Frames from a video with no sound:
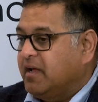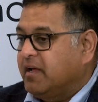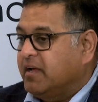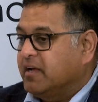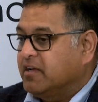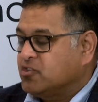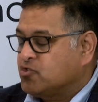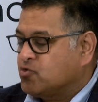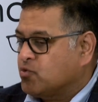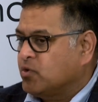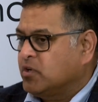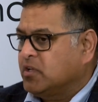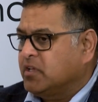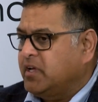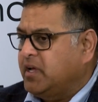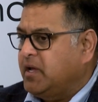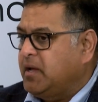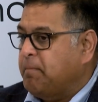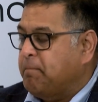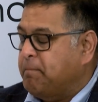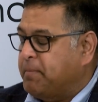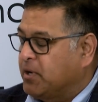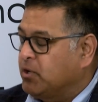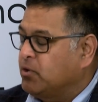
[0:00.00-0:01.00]
is really
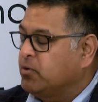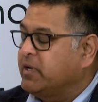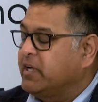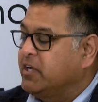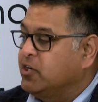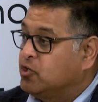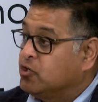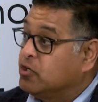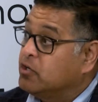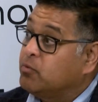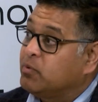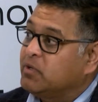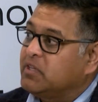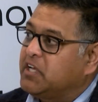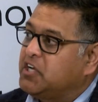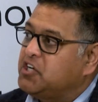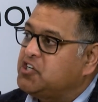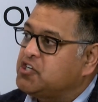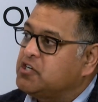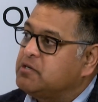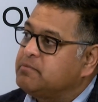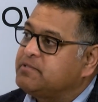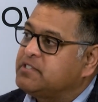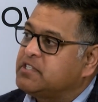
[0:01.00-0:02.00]
building good
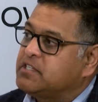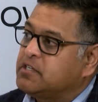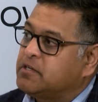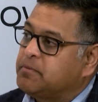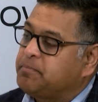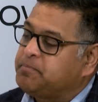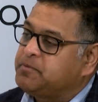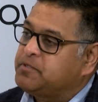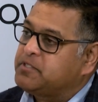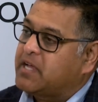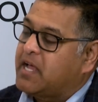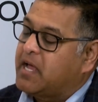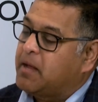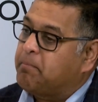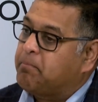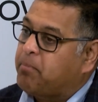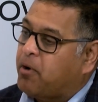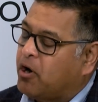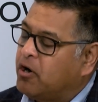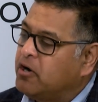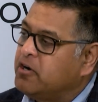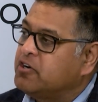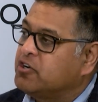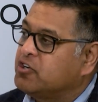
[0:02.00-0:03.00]
relationships and
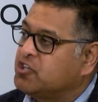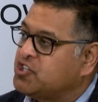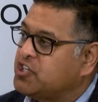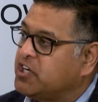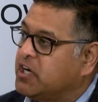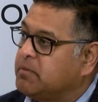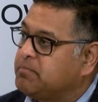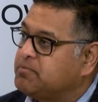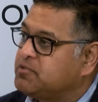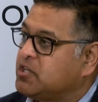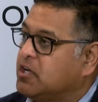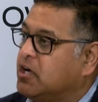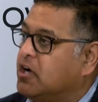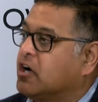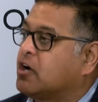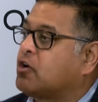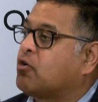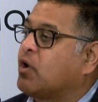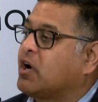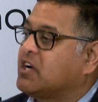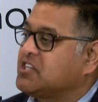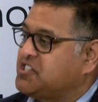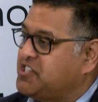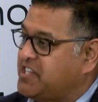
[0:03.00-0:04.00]
partnerships
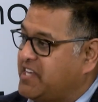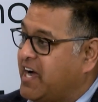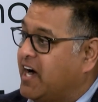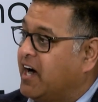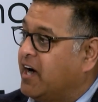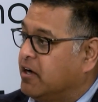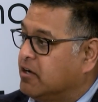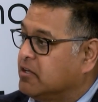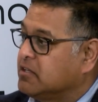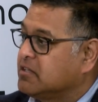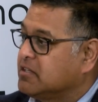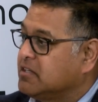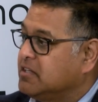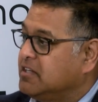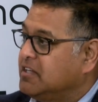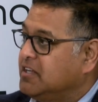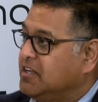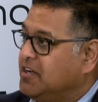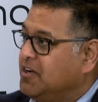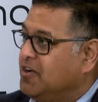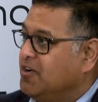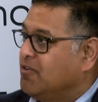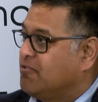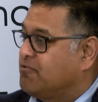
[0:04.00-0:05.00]
across the aisle,
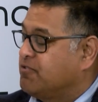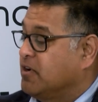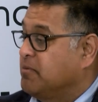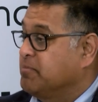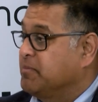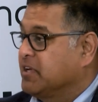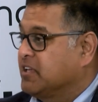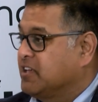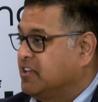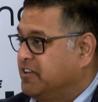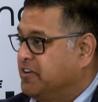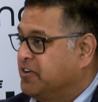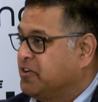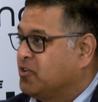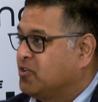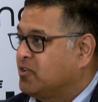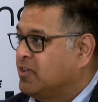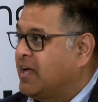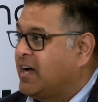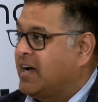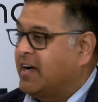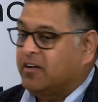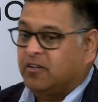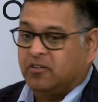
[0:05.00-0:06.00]
from the
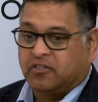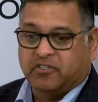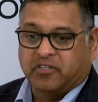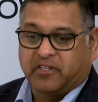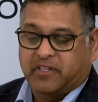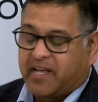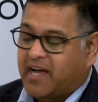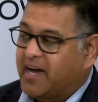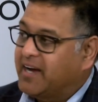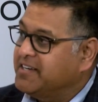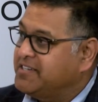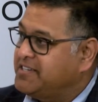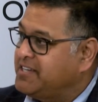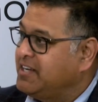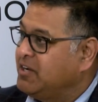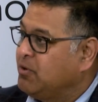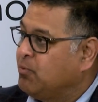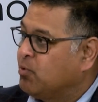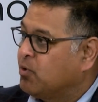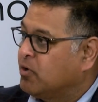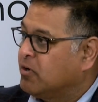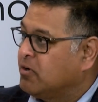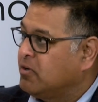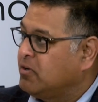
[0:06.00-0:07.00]
clinical aisle to the IT
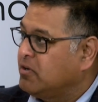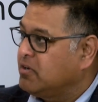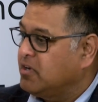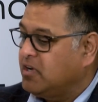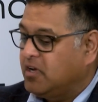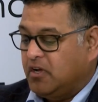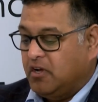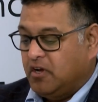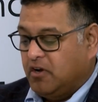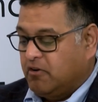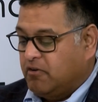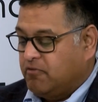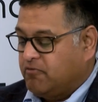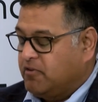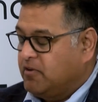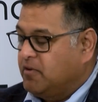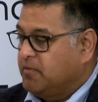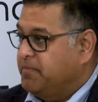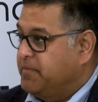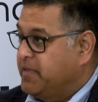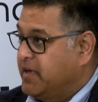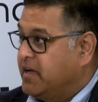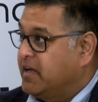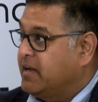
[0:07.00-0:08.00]
world,
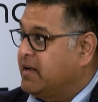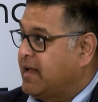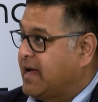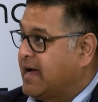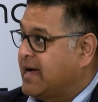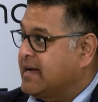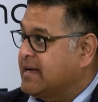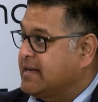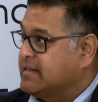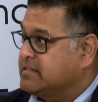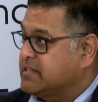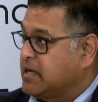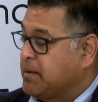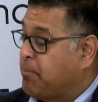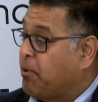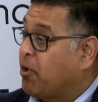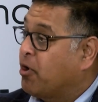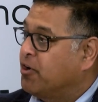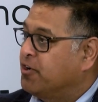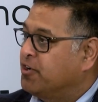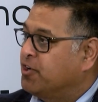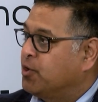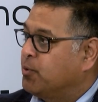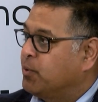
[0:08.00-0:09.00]
then as a
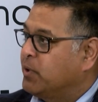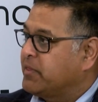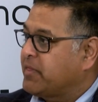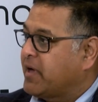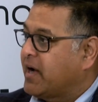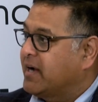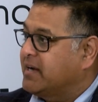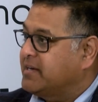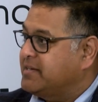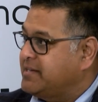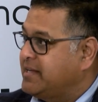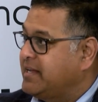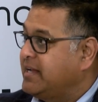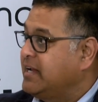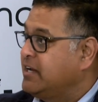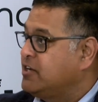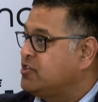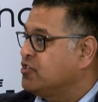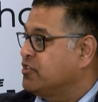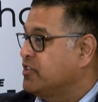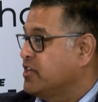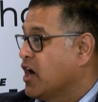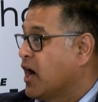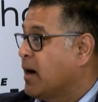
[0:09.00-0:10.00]
partner with IT
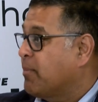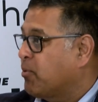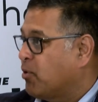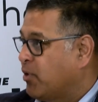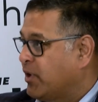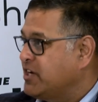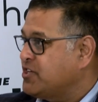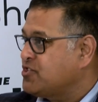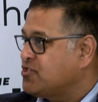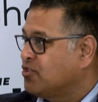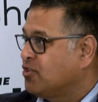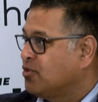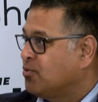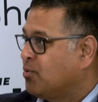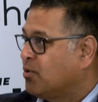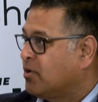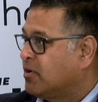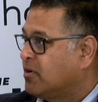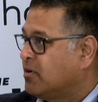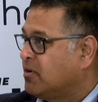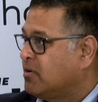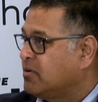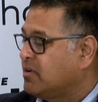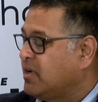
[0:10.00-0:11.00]
to the operational
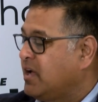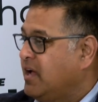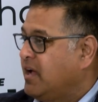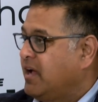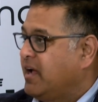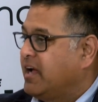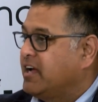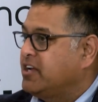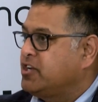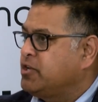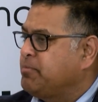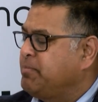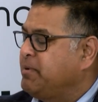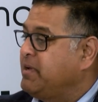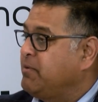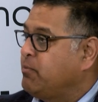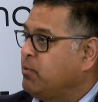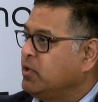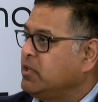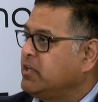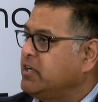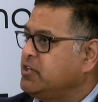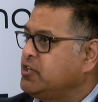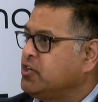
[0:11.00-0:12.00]
world, and to be
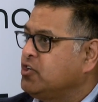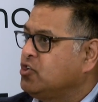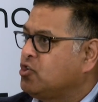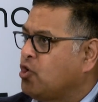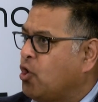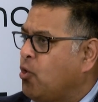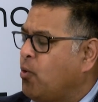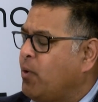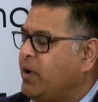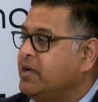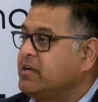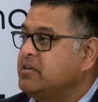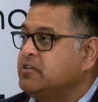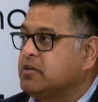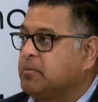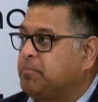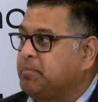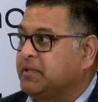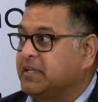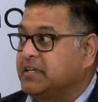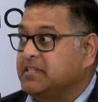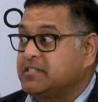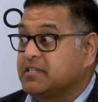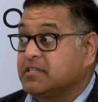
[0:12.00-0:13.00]
willing to go into
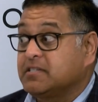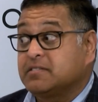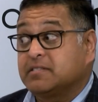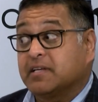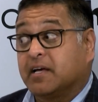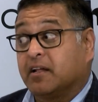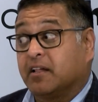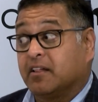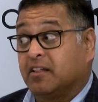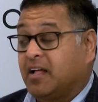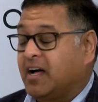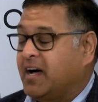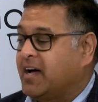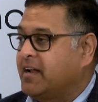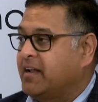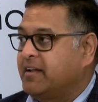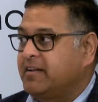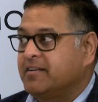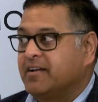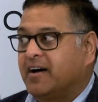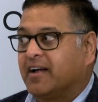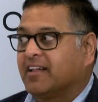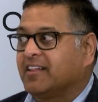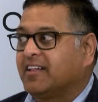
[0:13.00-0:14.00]
places that a lot,
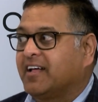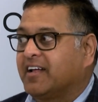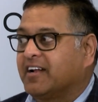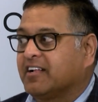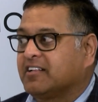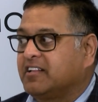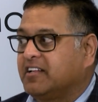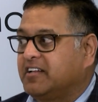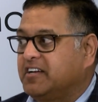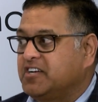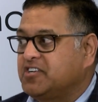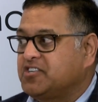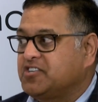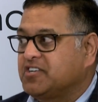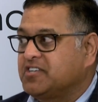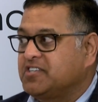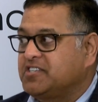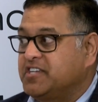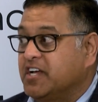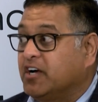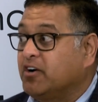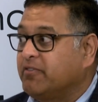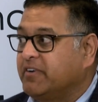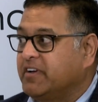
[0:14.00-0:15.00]
not a lot of clinicians
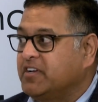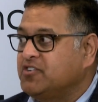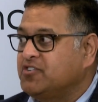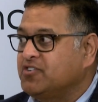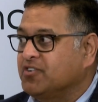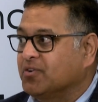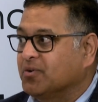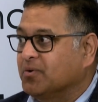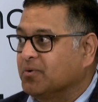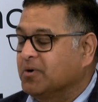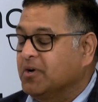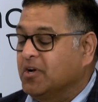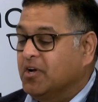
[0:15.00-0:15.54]
delve into.